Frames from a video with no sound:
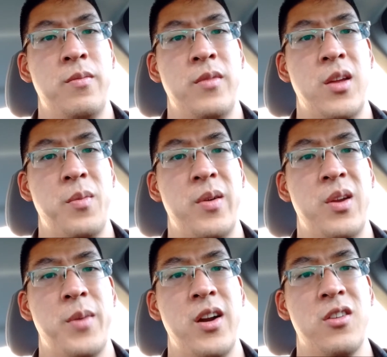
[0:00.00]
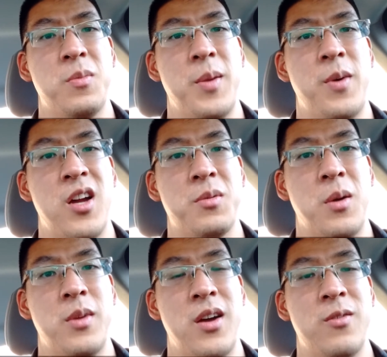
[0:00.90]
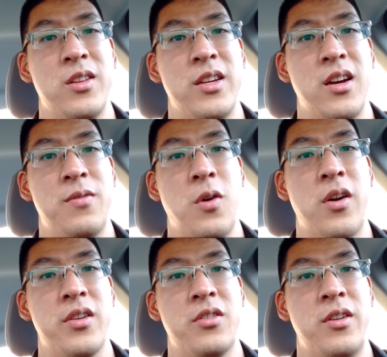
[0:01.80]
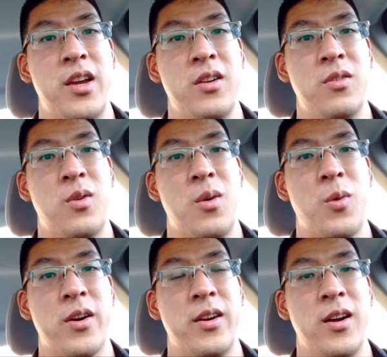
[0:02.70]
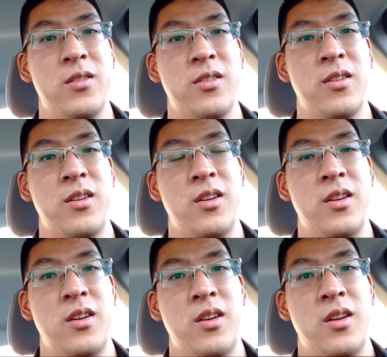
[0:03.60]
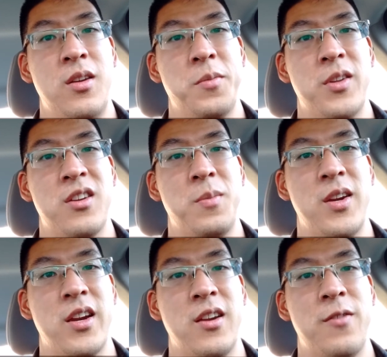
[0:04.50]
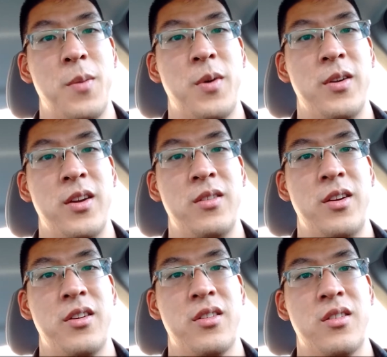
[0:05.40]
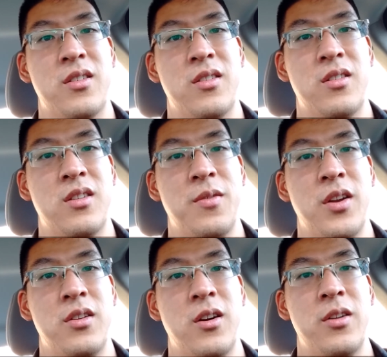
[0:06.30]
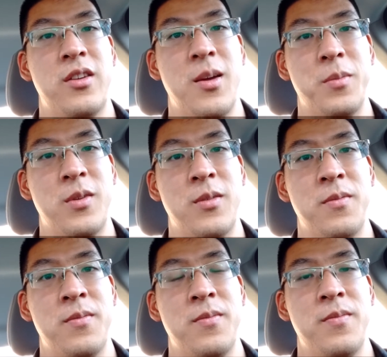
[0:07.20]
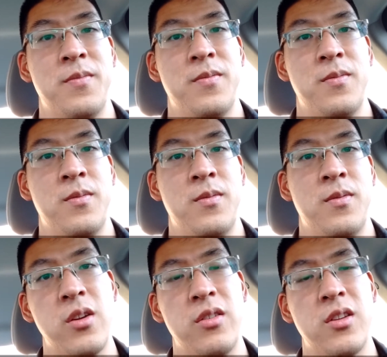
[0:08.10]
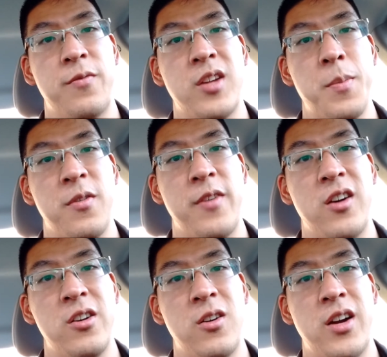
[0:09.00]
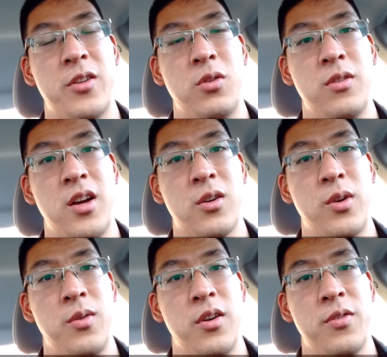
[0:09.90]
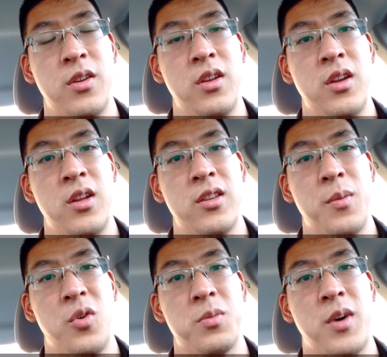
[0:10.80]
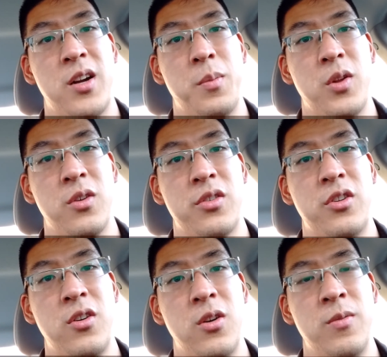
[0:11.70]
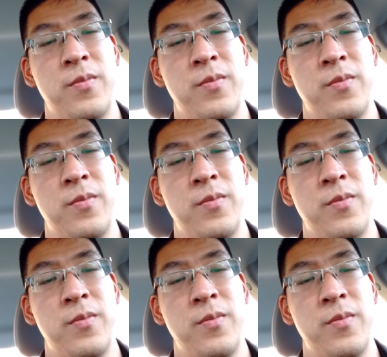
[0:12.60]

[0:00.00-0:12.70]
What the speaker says: It might also be possible I'm not really focused today while I'm working out, but it doesn't mean I give up on it, I just give it another attempt. The type of failure I do not agree with that most bodybuilders do